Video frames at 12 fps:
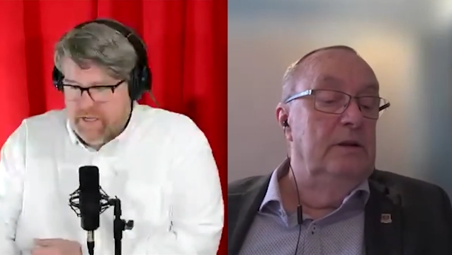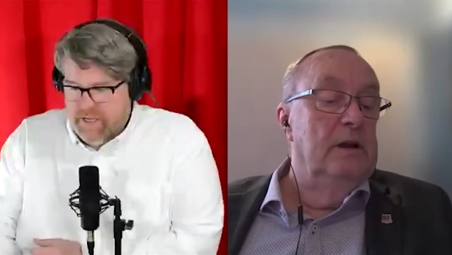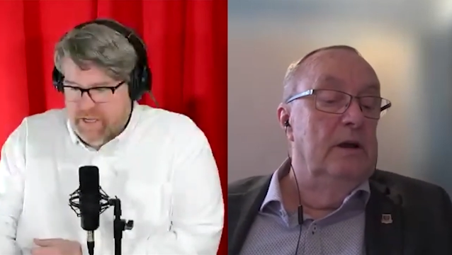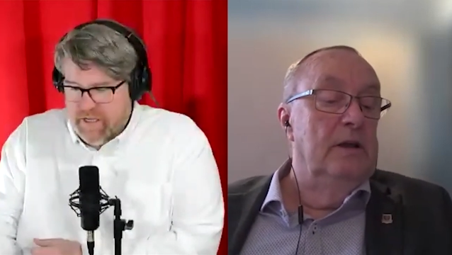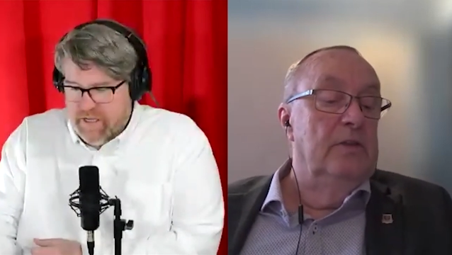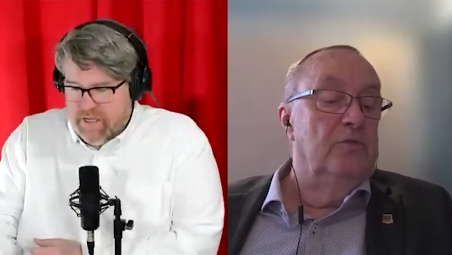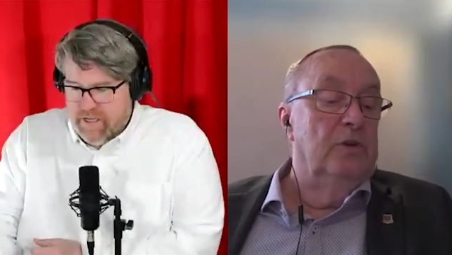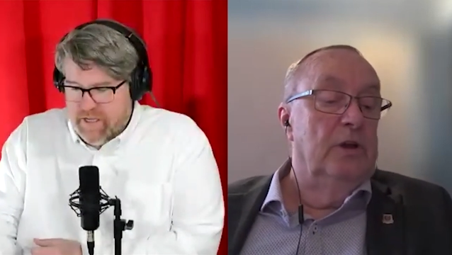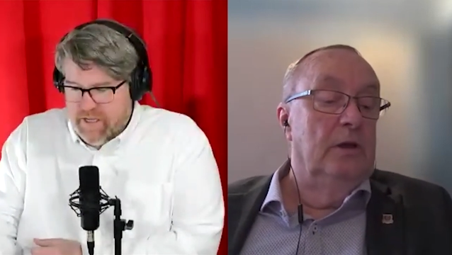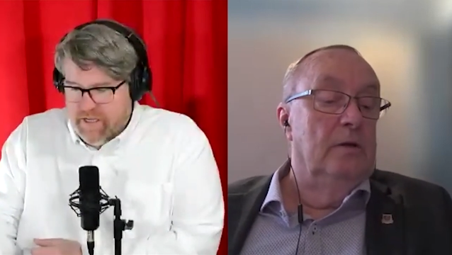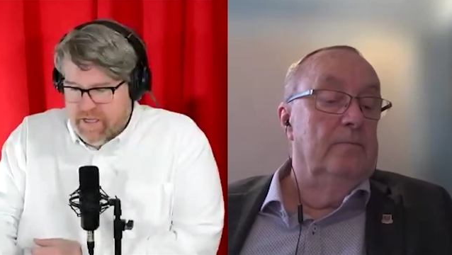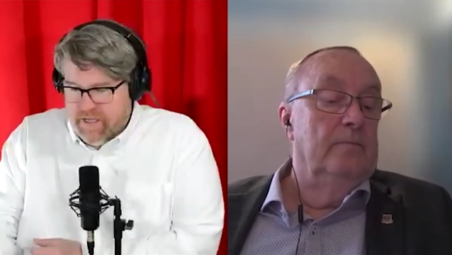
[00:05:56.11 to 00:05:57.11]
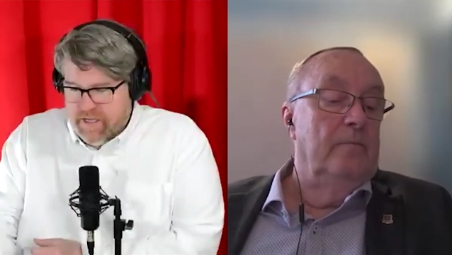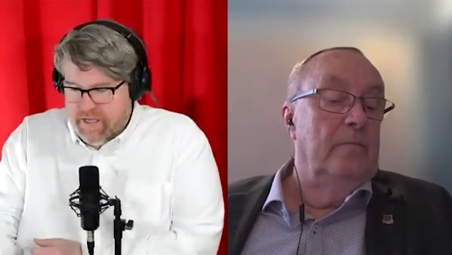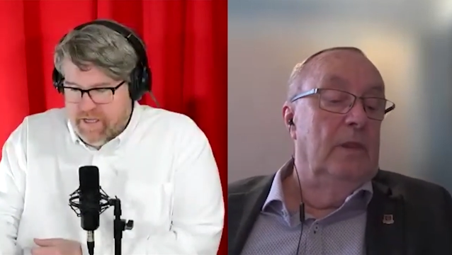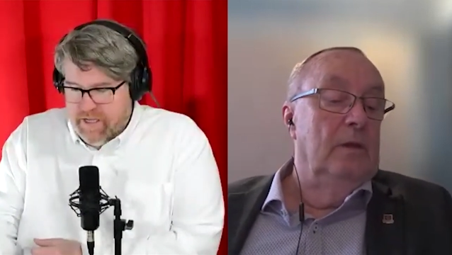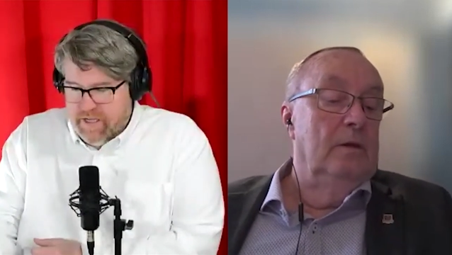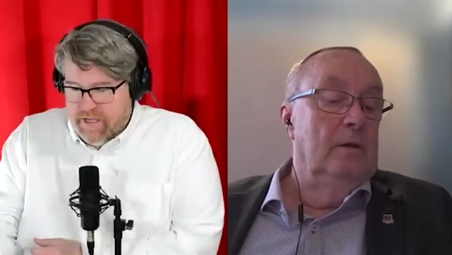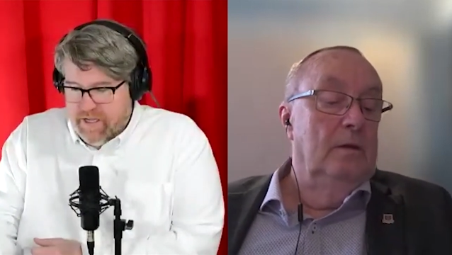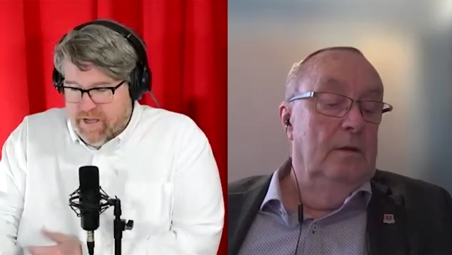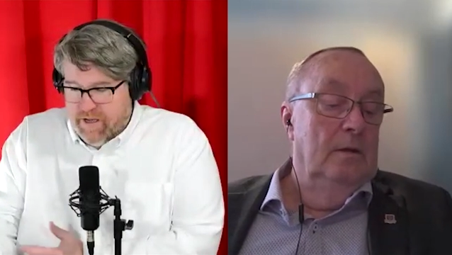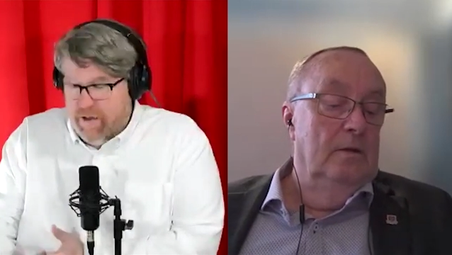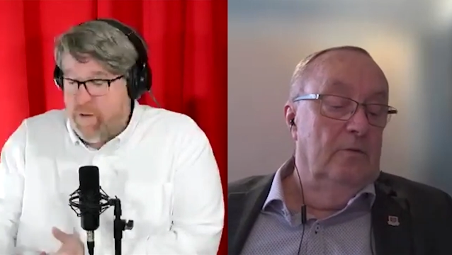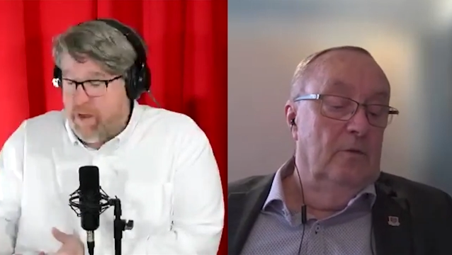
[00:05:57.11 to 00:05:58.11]
Speaker 1: ninety-three.
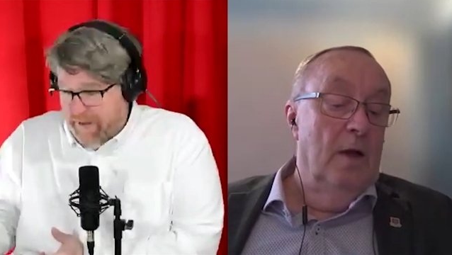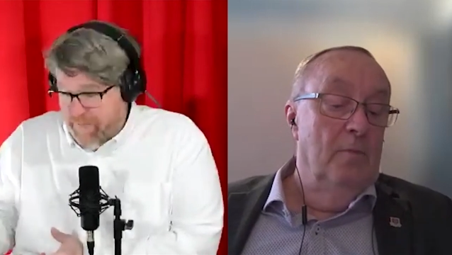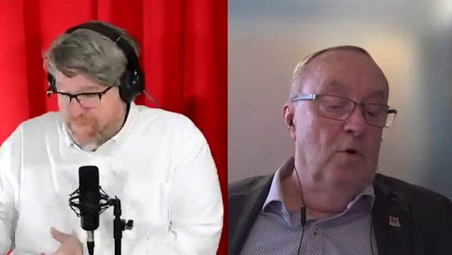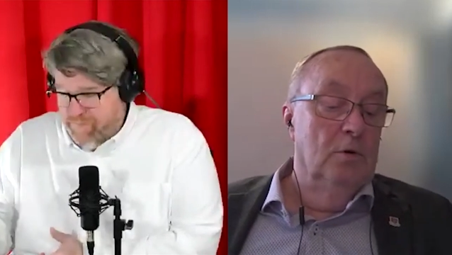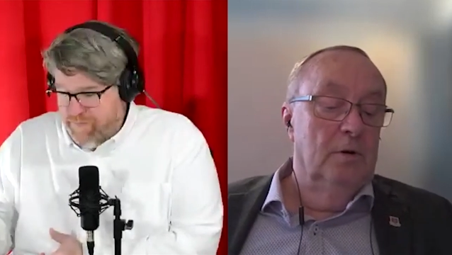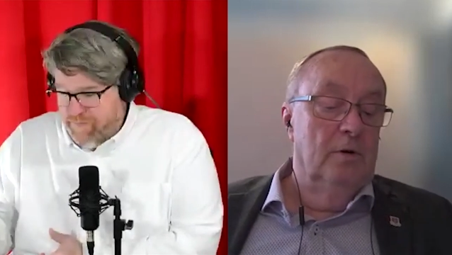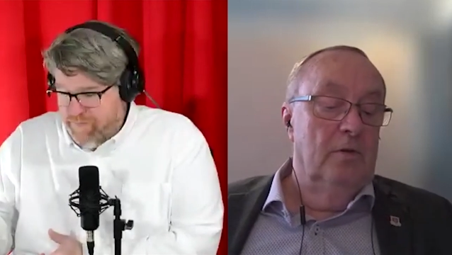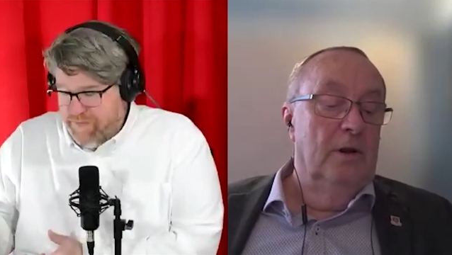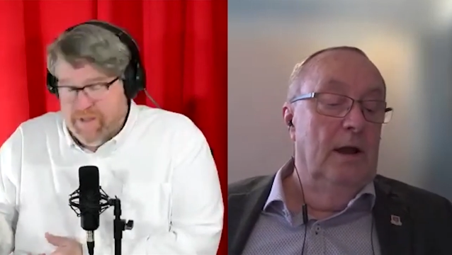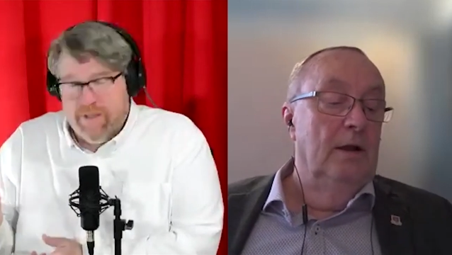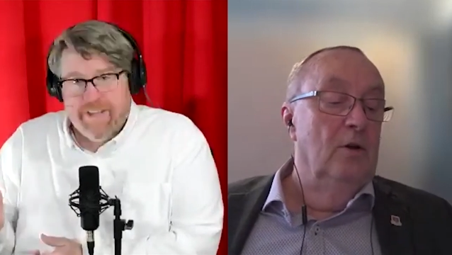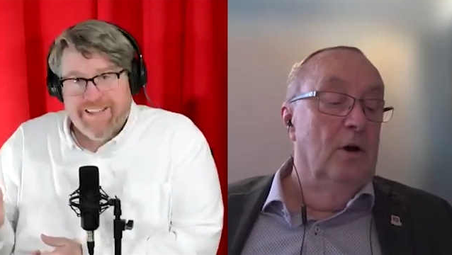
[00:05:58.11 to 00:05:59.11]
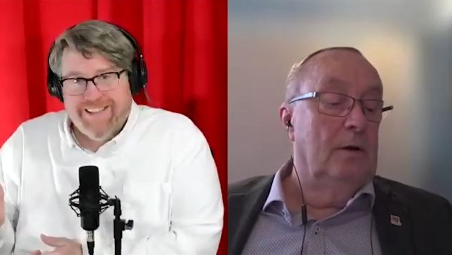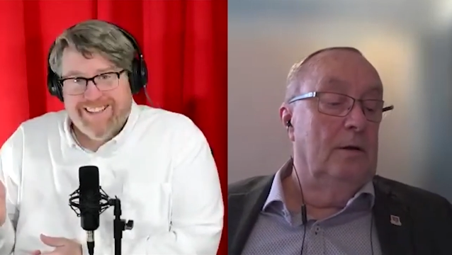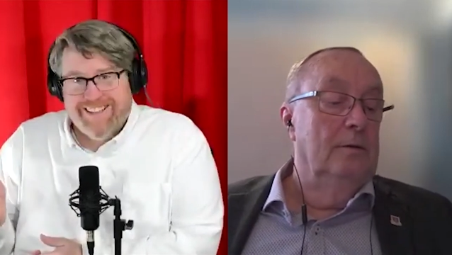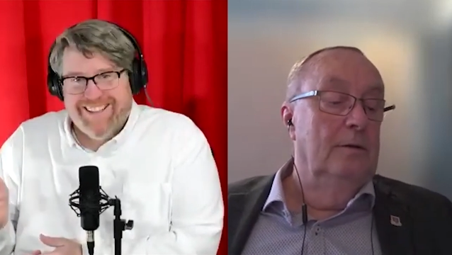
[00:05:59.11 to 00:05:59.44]
Okay. I'm older than I look.